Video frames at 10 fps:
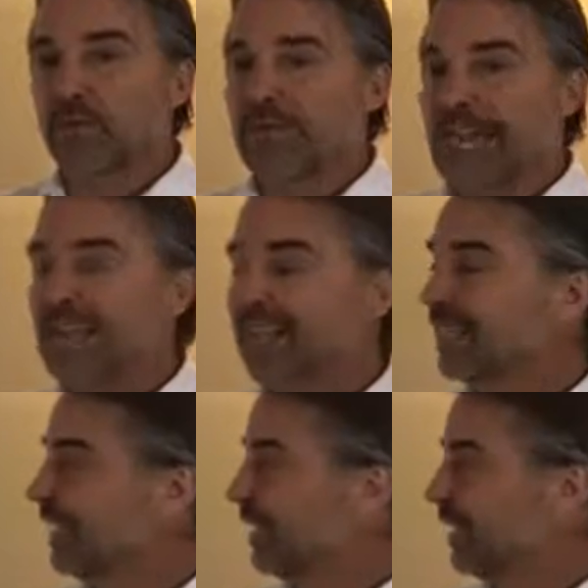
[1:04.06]
the
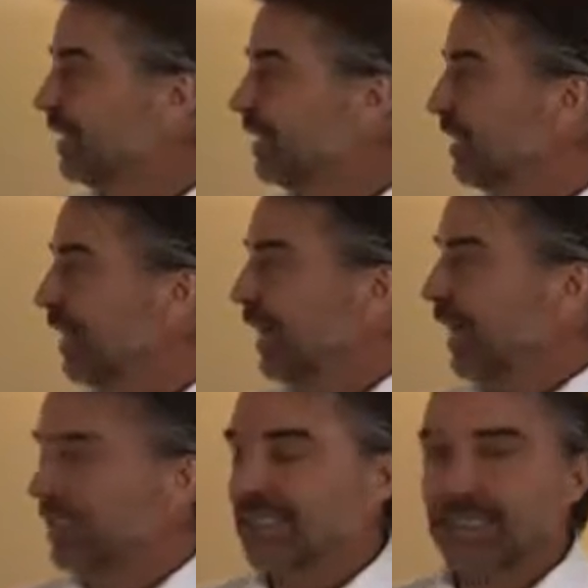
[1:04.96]
reality is,
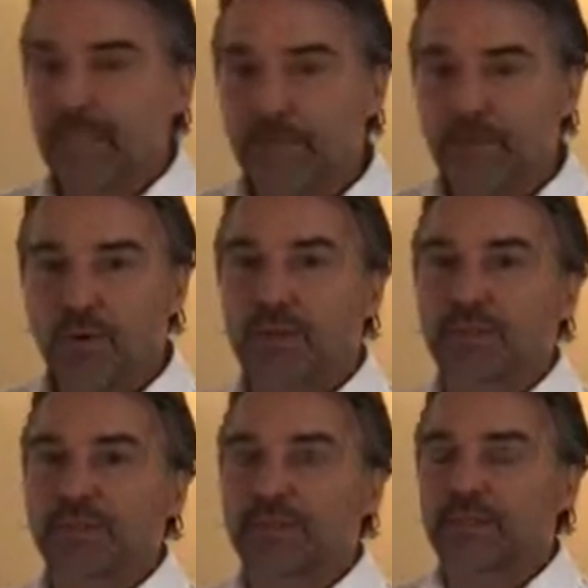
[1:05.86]
at some
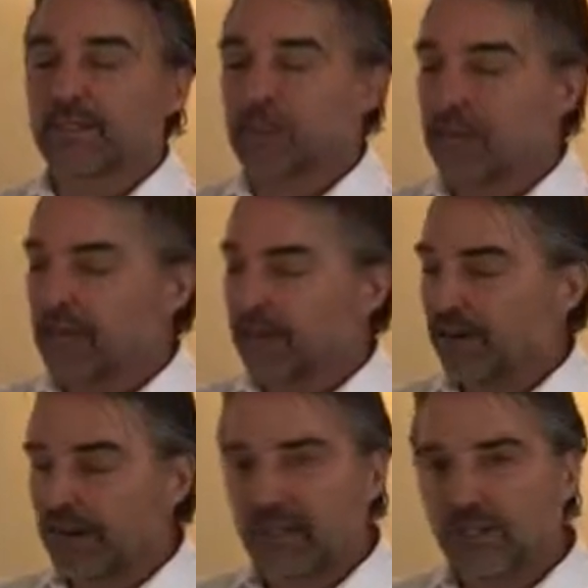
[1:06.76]
point, no
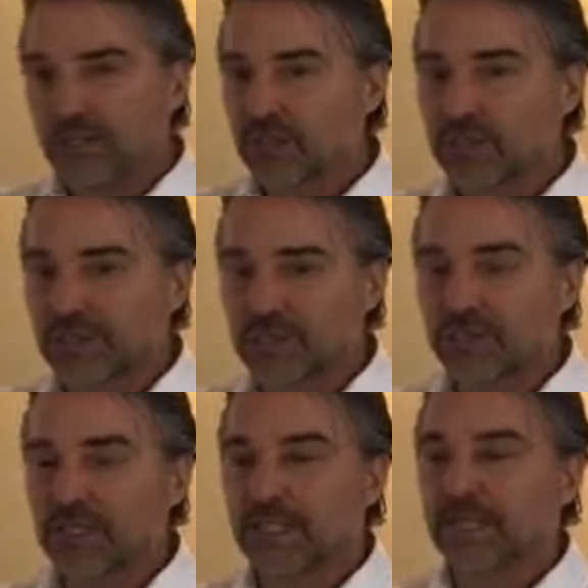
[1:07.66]
matter how good your
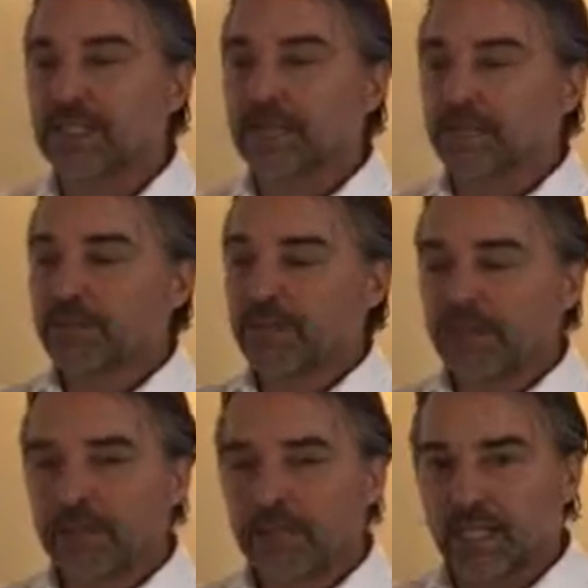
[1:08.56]
system is,
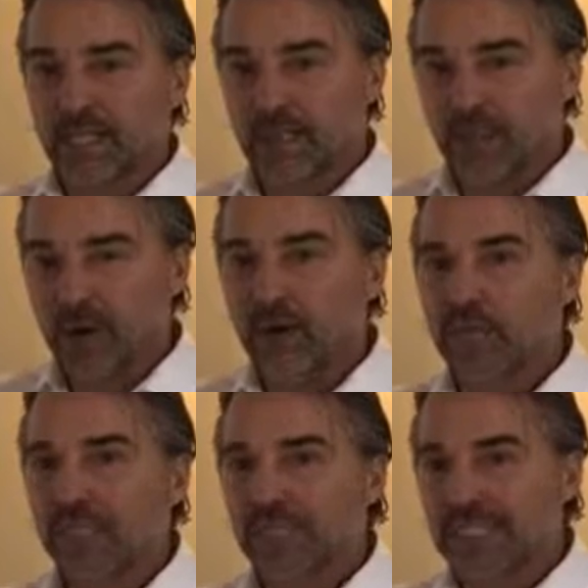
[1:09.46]
the
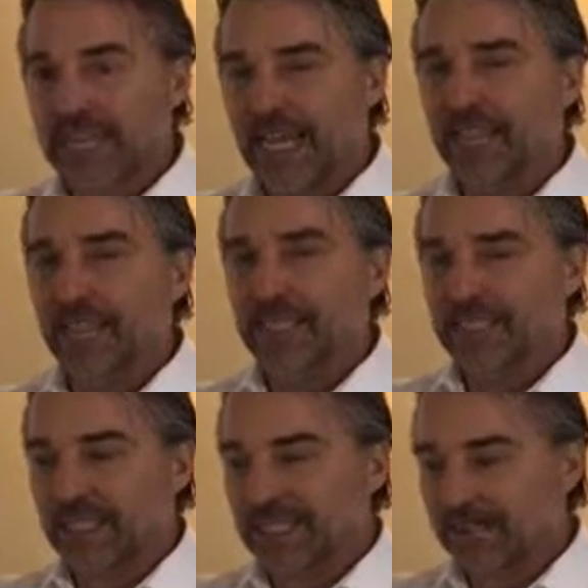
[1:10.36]
components, the
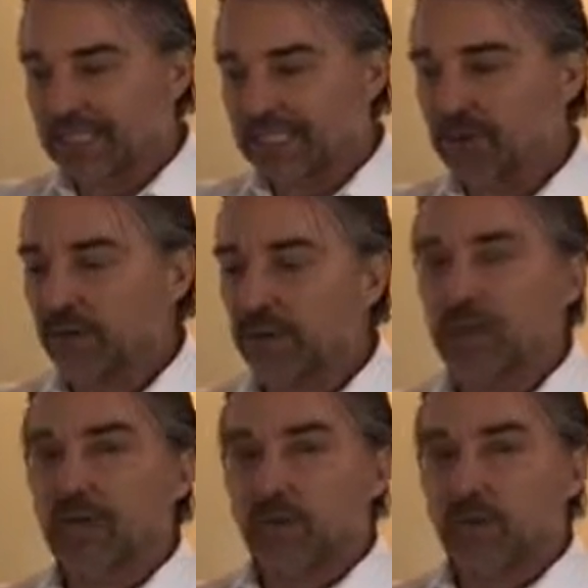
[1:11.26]
elements, and the materials